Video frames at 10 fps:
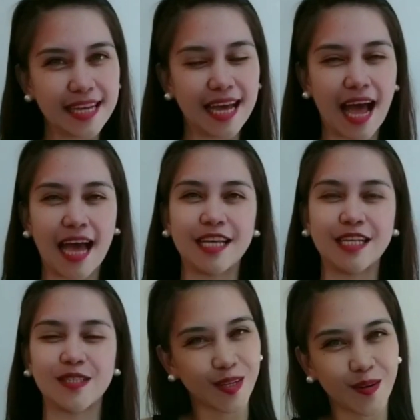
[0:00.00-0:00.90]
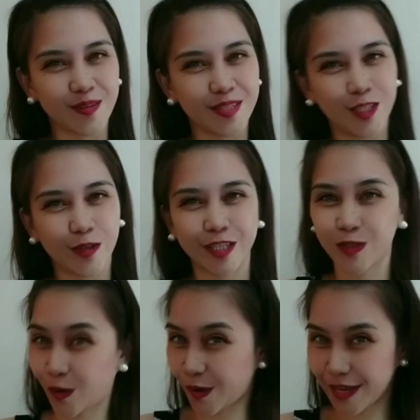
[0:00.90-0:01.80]
guys so did you
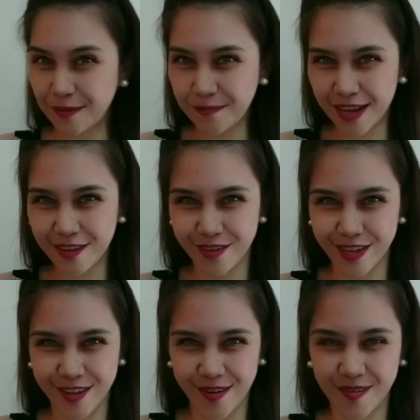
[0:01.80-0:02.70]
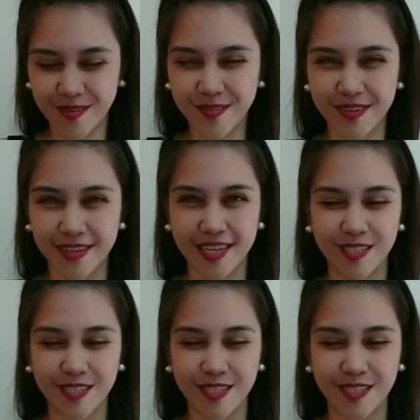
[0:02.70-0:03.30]
enjoy my video